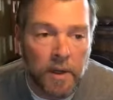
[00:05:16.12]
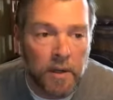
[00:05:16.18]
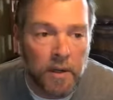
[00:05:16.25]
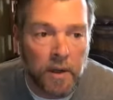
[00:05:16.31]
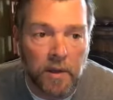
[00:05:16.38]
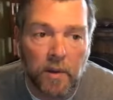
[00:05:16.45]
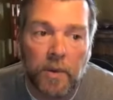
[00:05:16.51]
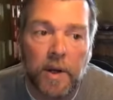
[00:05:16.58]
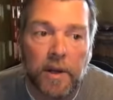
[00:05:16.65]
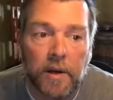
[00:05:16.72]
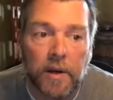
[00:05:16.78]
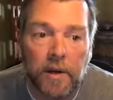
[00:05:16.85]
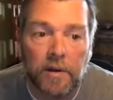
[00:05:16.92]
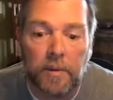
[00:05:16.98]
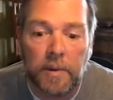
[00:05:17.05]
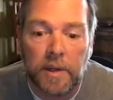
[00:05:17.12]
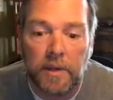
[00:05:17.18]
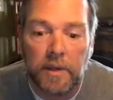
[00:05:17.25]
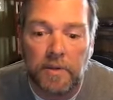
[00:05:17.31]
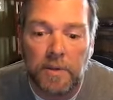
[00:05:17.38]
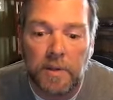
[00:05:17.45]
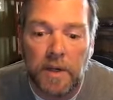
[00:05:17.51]
along the way in our
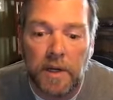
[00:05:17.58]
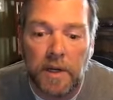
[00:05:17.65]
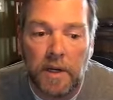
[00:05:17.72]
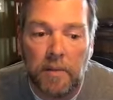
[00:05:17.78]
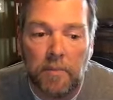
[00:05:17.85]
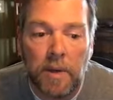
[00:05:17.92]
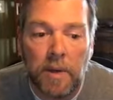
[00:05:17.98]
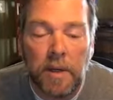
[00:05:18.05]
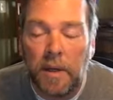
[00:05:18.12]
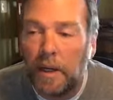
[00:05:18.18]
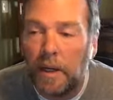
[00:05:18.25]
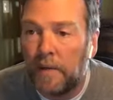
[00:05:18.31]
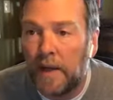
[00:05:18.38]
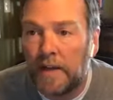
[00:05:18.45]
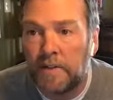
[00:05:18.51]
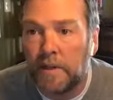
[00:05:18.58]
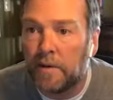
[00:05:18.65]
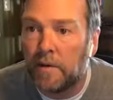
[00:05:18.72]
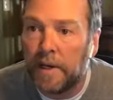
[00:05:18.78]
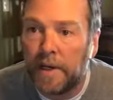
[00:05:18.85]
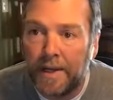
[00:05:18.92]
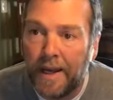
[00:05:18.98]
careers. Um, and that's a
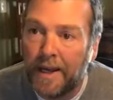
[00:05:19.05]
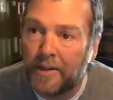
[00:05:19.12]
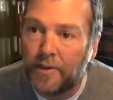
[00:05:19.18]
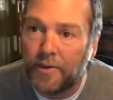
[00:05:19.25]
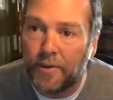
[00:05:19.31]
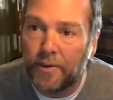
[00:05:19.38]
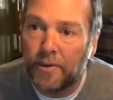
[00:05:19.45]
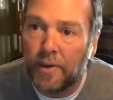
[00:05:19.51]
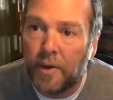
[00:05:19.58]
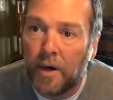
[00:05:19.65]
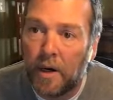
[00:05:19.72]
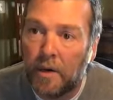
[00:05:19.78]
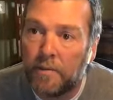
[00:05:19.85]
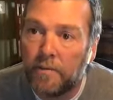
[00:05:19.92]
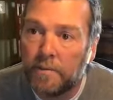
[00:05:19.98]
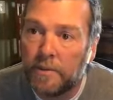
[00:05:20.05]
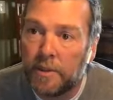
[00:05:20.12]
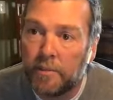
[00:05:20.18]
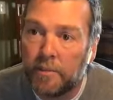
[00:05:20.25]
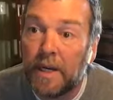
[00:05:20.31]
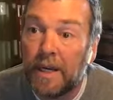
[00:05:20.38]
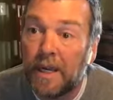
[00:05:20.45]
great natural draw
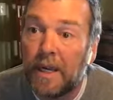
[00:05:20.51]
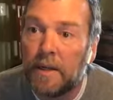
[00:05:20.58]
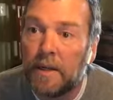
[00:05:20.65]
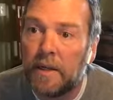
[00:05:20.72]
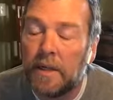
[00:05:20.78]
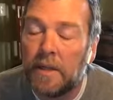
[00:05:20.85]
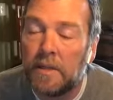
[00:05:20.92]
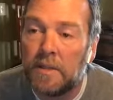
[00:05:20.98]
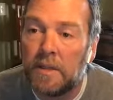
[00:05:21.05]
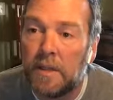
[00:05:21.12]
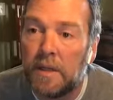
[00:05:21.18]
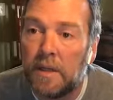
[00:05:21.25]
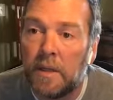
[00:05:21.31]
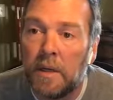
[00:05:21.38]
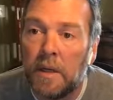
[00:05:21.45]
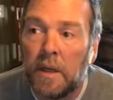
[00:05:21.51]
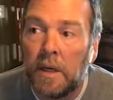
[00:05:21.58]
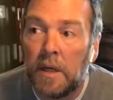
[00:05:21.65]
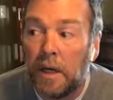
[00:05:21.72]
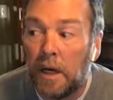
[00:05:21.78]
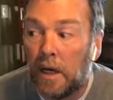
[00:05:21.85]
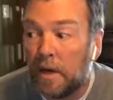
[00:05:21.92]
to bring candidates in.
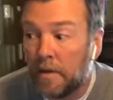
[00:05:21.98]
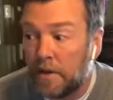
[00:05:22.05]
So uh,